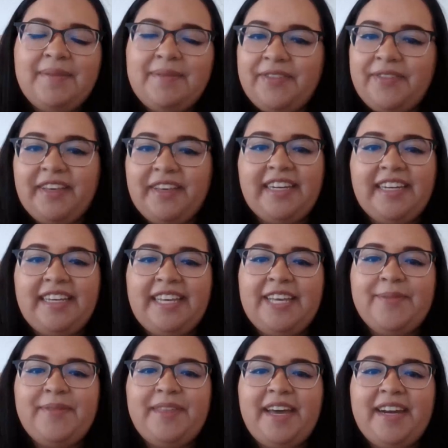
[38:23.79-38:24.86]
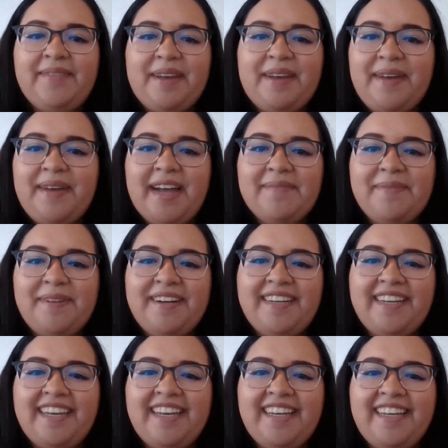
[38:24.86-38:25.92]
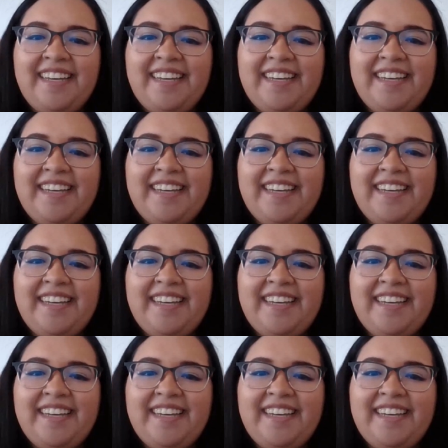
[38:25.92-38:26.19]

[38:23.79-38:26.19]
I'm definitely going to keep that in my back pocket.